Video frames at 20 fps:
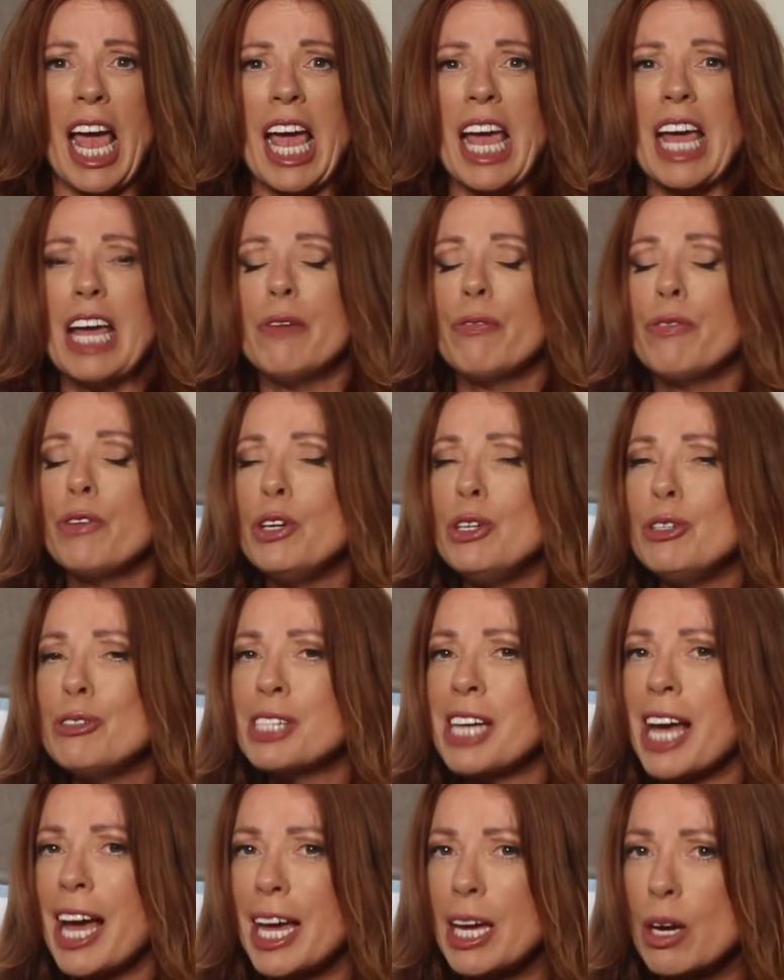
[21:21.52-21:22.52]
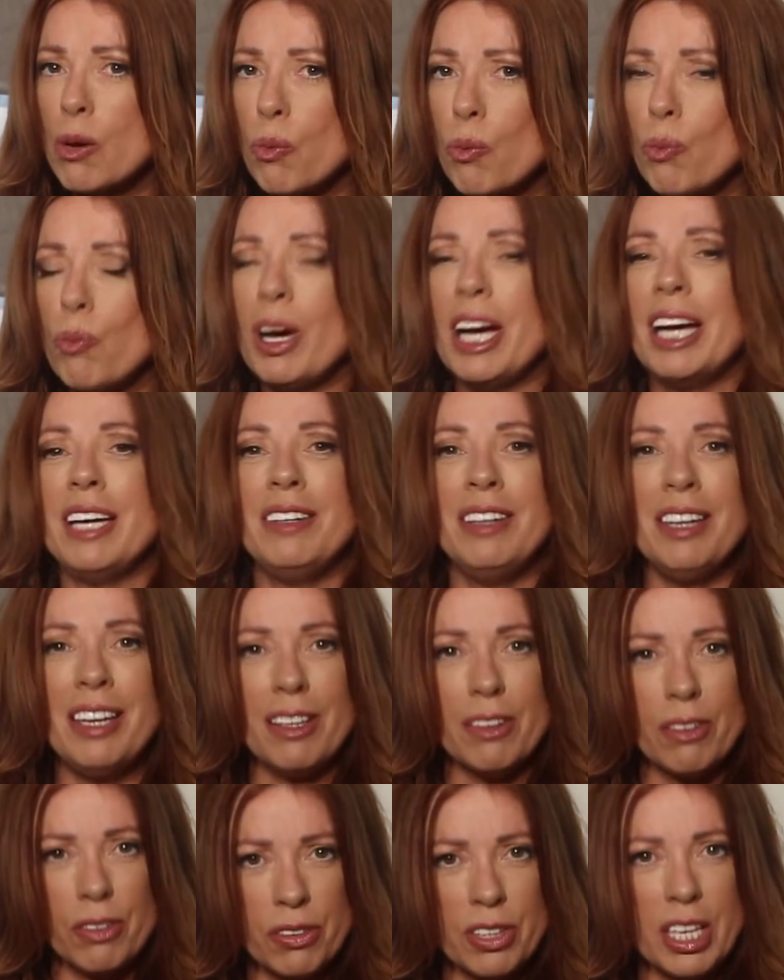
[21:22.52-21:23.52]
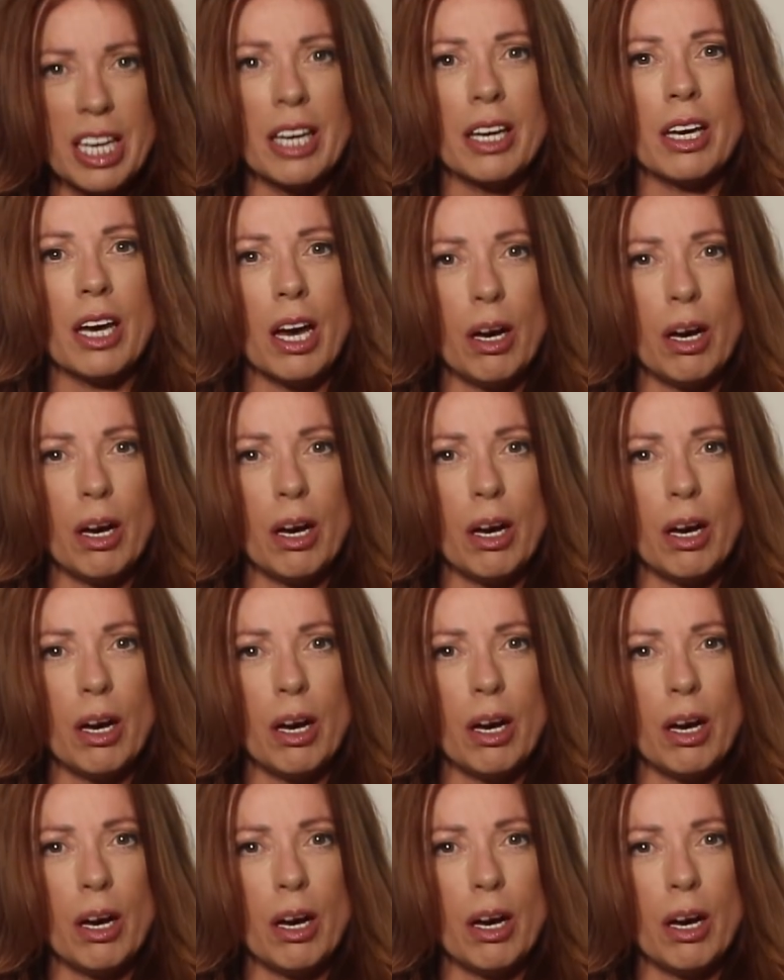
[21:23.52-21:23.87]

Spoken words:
If you take one thing